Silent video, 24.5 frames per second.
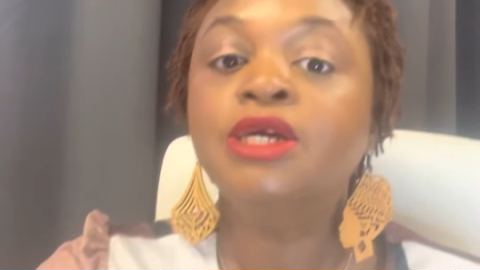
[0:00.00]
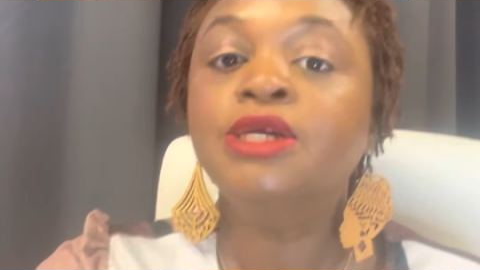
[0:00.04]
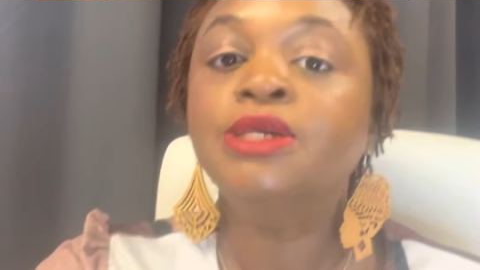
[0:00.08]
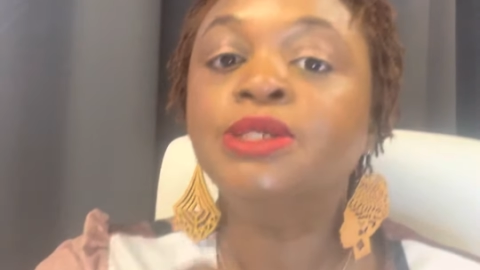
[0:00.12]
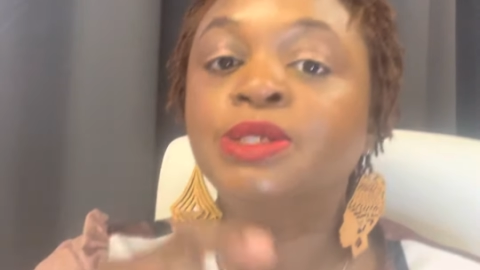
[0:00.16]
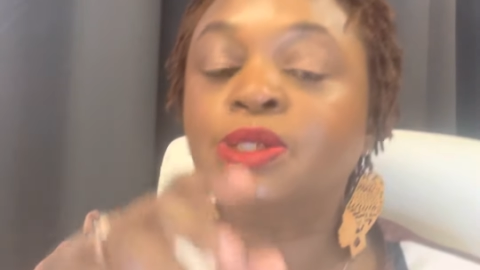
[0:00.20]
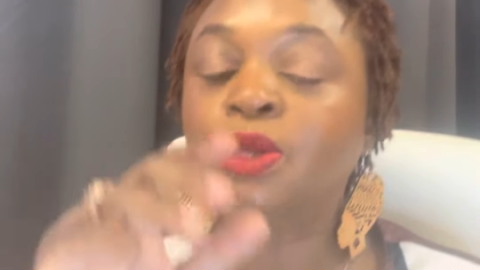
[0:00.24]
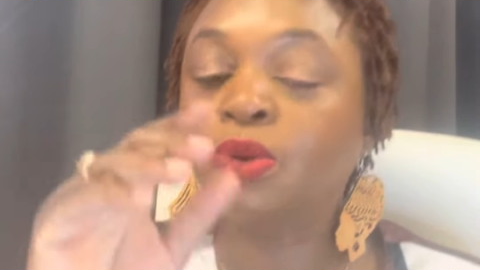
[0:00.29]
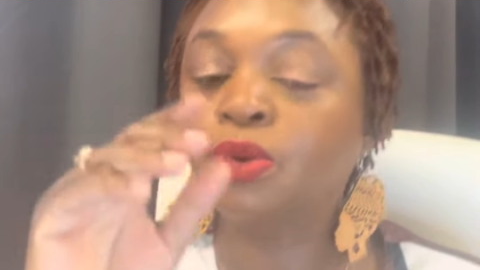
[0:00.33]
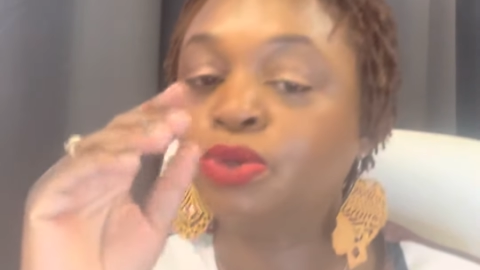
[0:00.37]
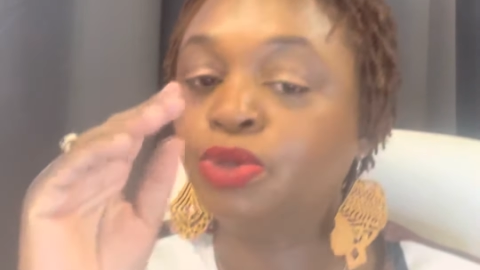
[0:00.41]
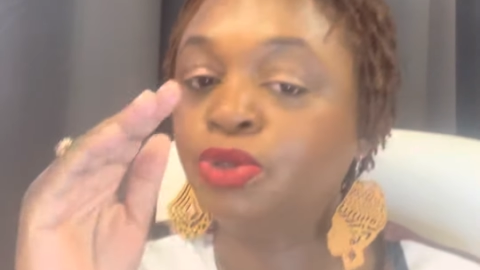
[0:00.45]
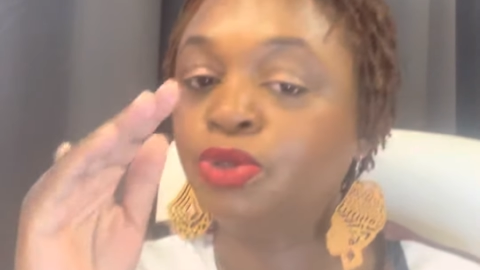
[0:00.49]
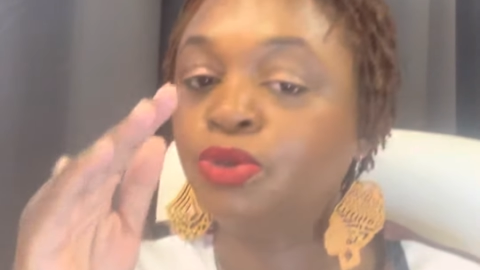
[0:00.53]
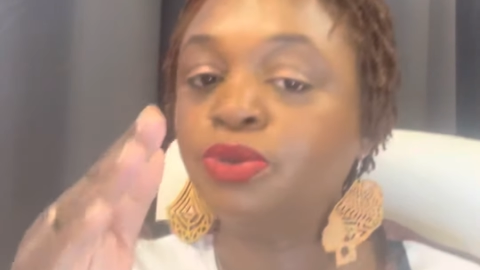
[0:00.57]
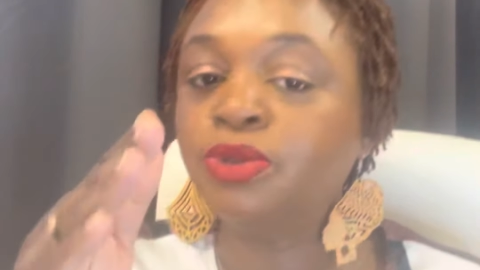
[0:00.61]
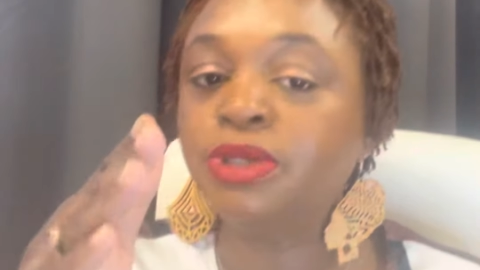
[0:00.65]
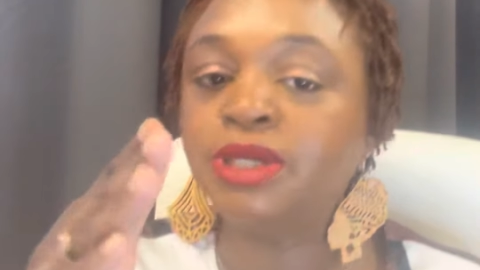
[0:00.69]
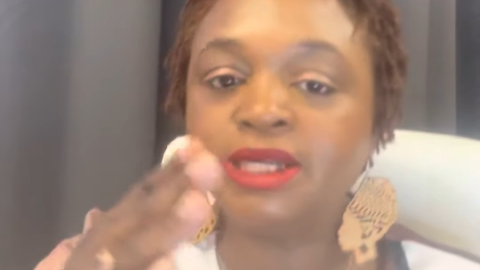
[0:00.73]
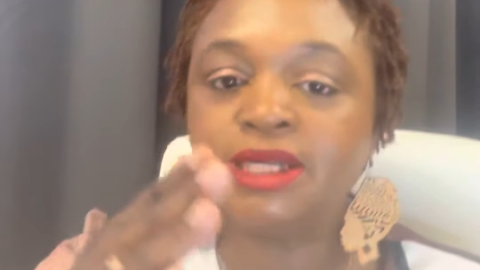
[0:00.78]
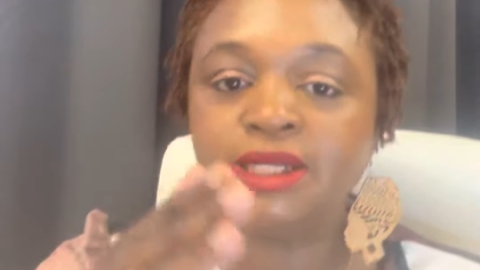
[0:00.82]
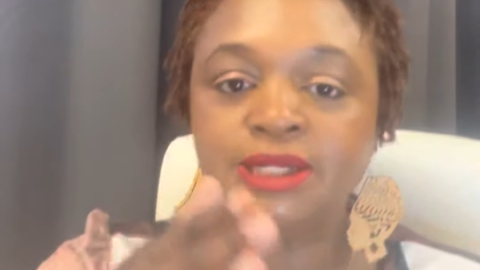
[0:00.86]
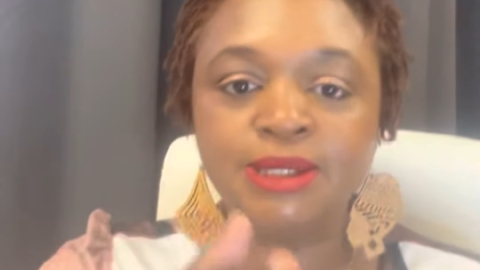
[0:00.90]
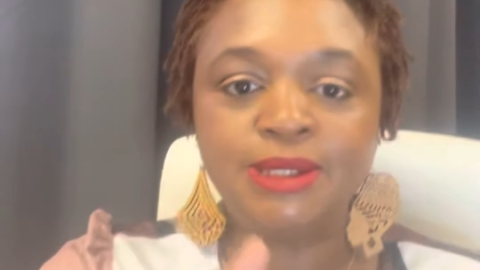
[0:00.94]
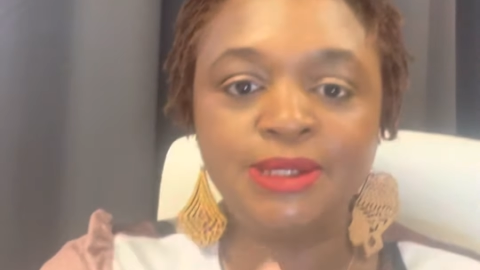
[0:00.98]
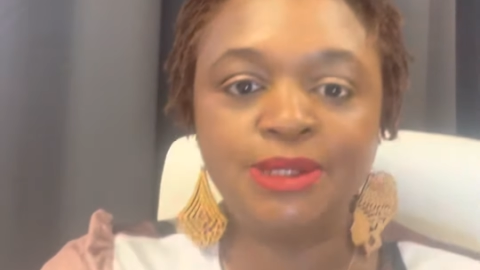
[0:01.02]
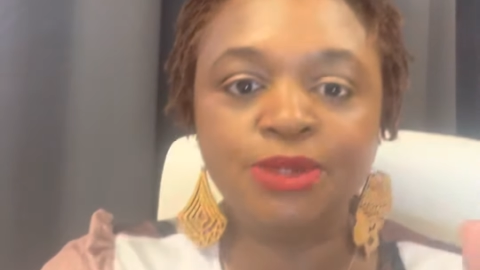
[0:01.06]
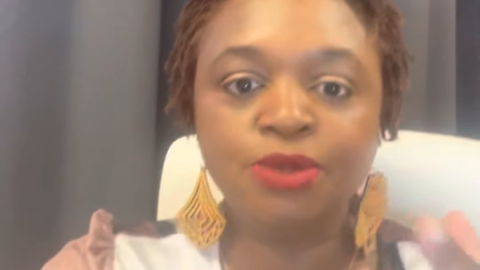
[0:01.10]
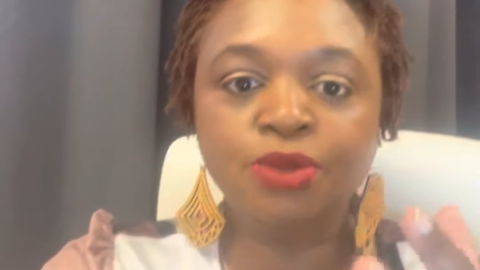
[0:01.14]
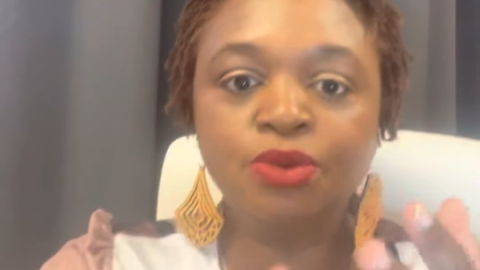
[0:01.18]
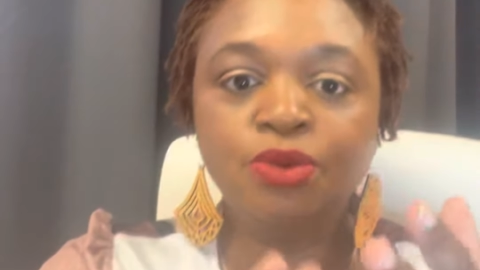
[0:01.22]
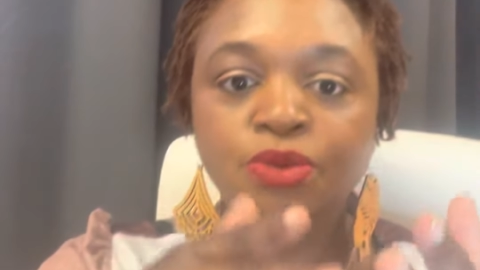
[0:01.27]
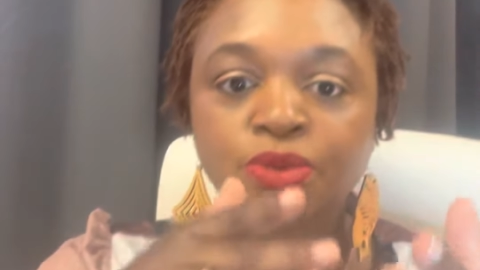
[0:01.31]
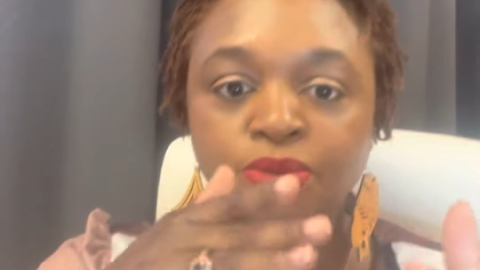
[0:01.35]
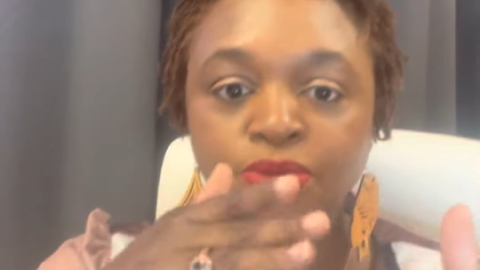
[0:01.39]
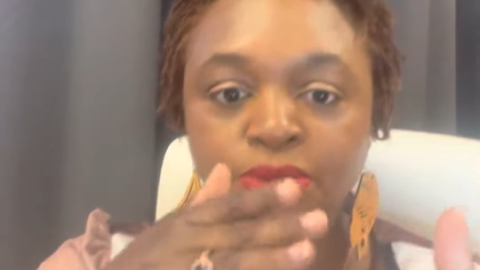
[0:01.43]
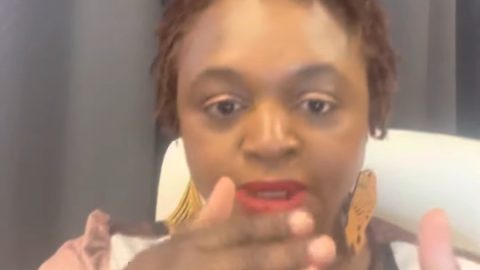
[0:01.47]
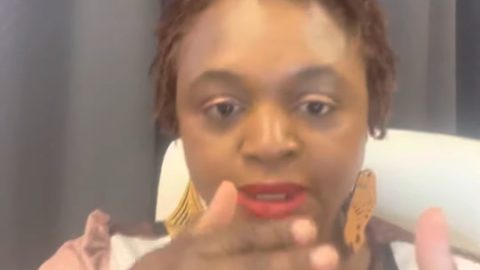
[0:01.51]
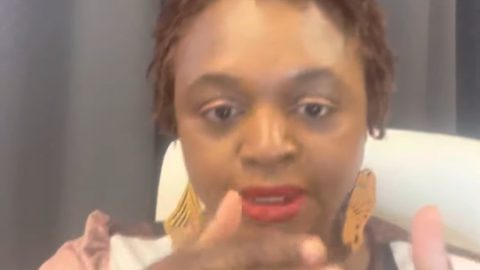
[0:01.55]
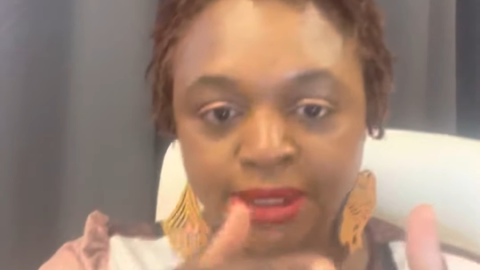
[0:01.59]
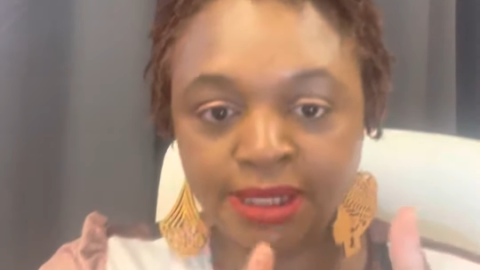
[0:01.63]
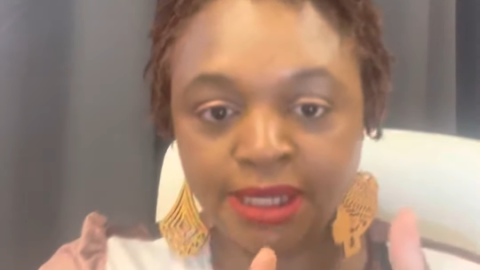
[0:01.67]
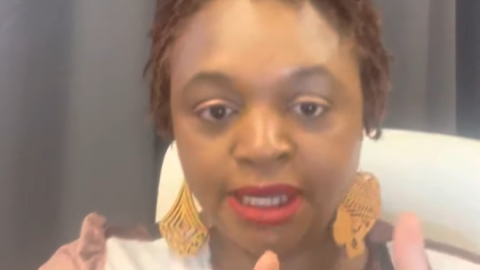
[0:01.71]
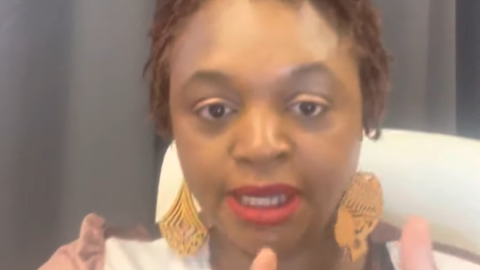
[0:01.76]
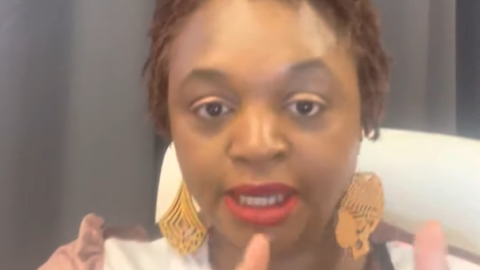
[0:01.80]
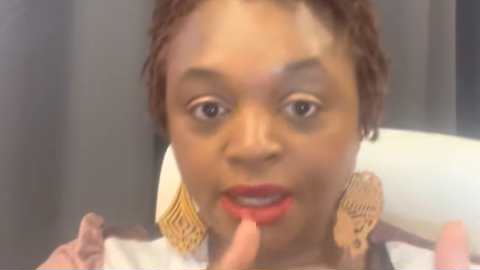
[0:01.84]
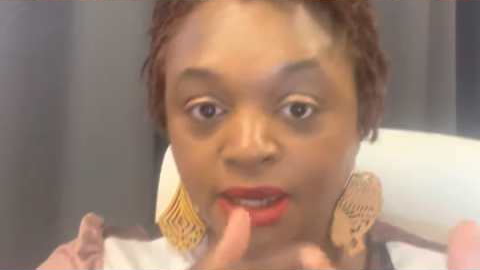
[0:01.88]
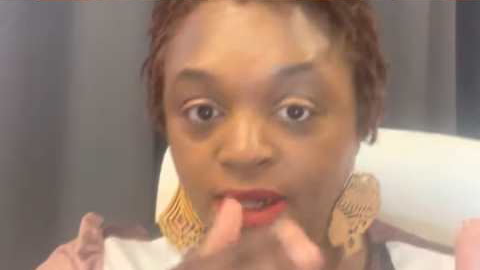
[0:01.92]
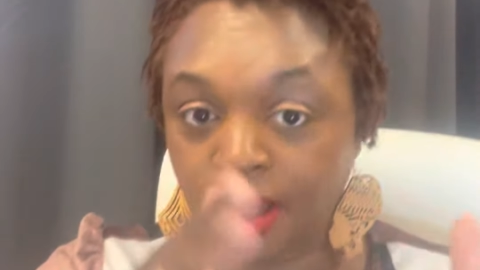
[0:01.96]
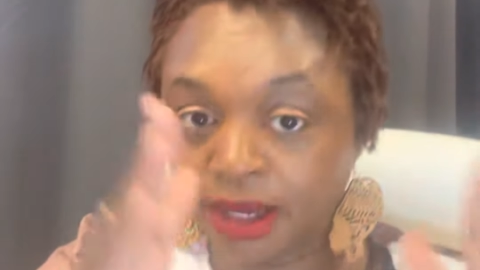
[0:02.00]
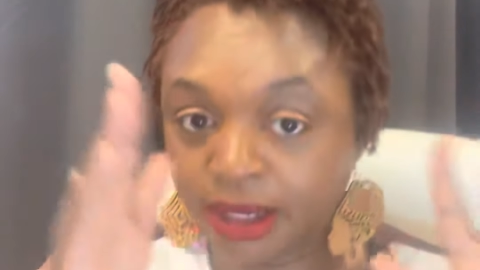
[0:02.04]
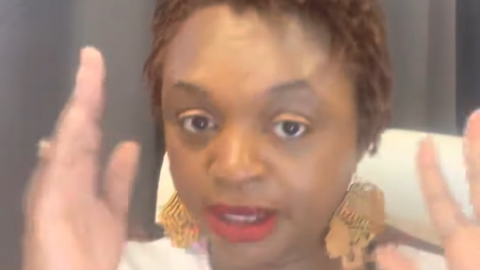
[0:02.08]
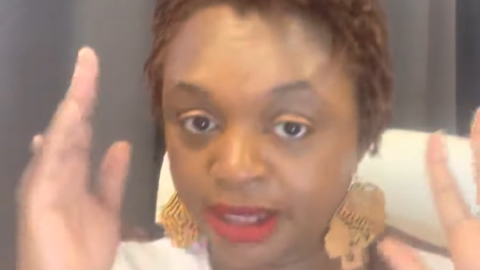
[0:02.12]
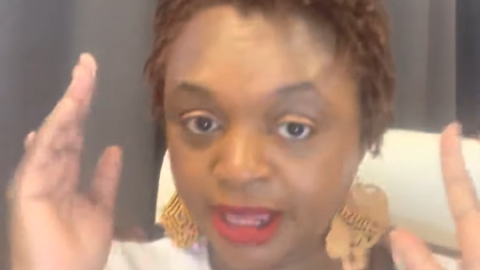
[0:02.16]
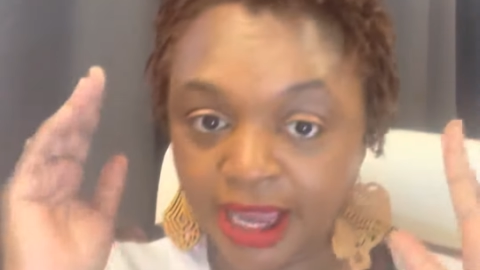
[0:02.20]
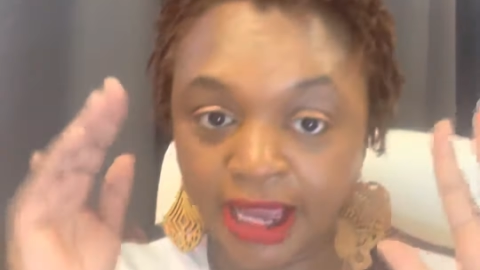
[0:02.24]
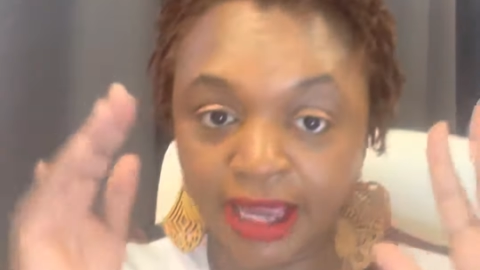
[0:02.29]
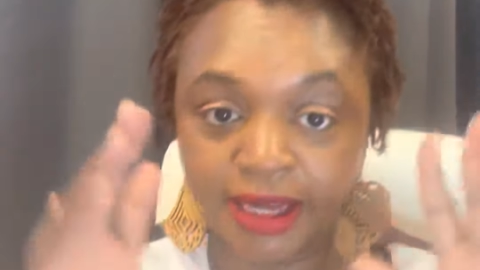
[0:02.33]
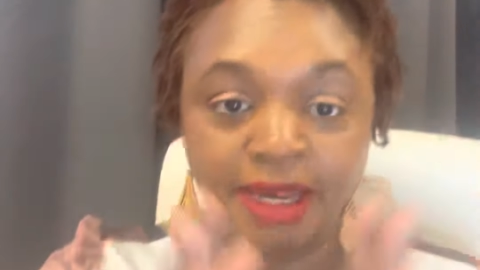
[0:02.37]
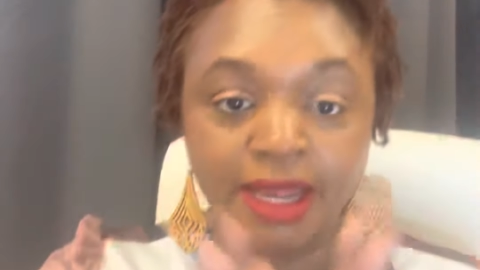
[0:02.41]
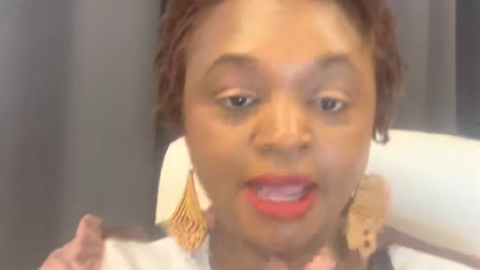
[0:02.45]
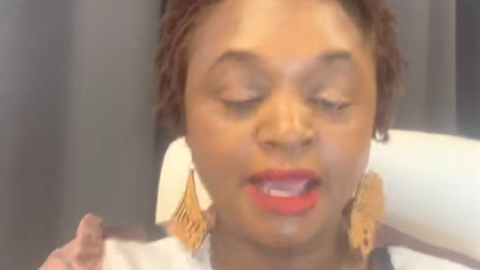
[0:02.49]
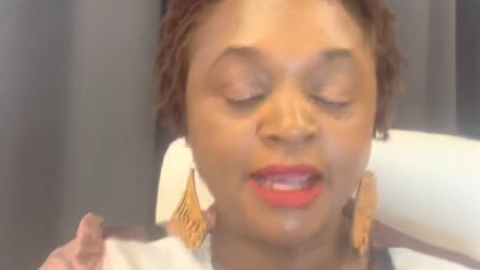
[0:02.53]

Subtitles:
So you need to see again,